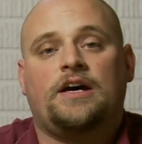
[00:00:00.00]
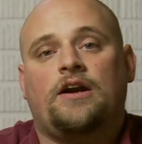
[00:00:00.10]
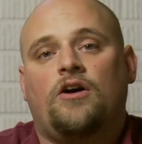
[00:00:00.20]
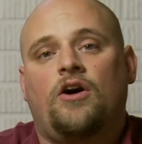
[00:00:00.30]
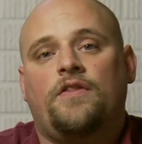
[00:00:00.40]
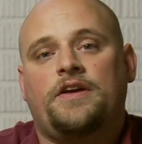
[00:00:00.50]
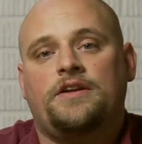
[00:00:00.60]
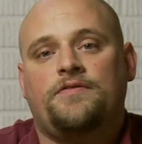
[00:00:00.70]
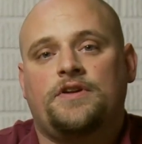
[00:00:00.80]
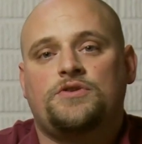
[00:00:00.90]
cut out all the
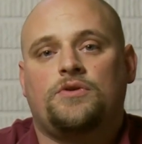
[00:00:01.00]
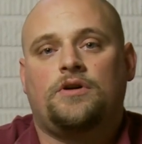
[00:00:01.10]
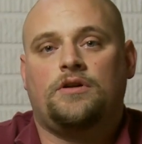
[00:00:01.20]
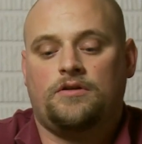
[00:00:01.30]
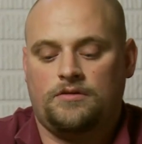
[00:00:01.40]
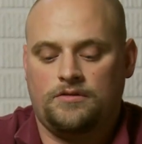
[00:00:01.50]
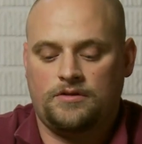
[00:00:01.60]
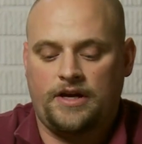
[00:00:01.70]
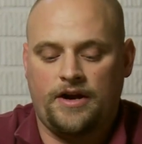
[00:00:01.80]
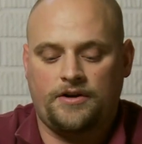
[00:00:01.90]
individual
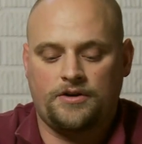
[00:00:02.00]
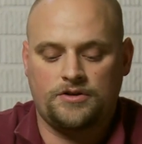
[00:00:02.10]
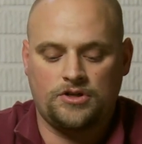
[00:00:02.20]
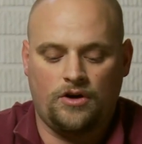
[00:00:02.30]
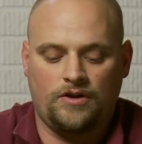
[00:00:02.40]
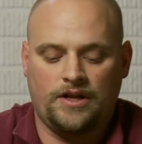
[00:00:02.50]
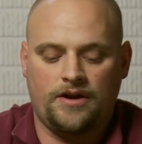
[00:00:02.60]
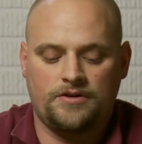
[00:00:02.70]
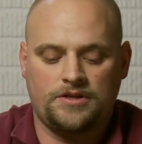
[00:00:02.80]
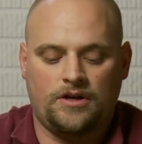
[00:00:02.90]
characters, all the
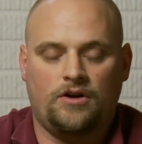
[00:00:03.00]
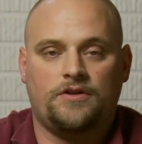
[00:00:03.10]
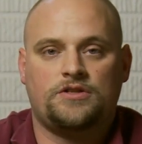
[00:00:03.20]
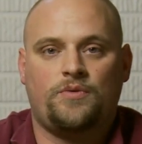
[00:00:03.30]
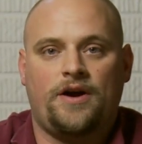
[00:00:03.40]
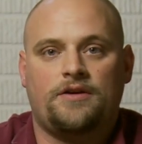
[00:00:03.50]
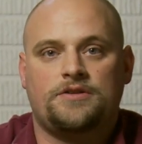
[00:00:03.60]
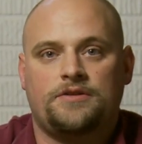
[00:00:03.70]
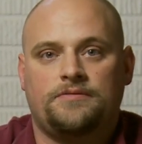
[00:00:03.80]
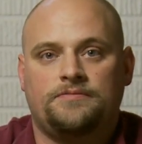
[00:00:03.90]
letters, and all the squares.